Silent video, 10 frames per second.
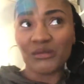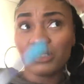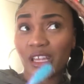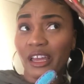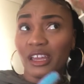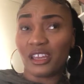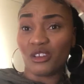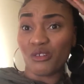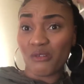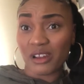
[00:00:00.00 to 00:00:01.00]
She was
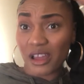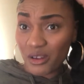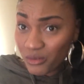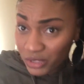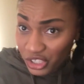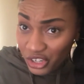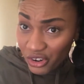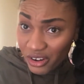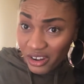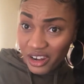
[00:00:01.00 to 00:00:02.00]
like, "You going out
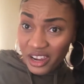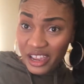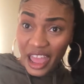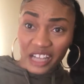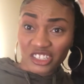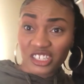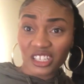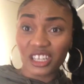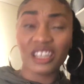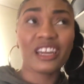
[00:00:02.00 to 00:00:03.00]
with your
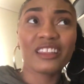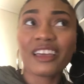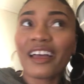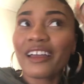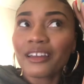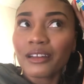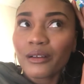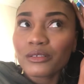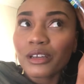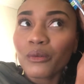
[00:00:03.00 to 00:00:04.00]
edges looking like that?"
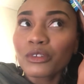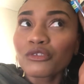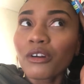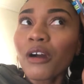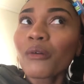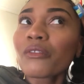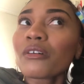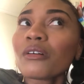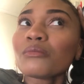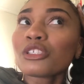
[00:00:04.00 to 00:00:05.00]
And I was like, "What's wrong
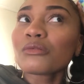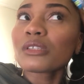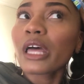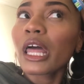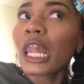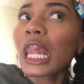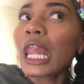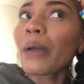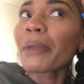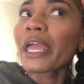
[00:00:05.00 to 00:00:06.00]
with them?" She was like,
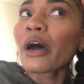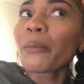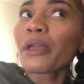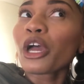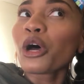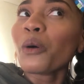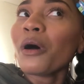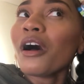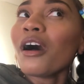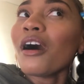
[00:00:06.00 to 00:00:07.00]
"Let me help you."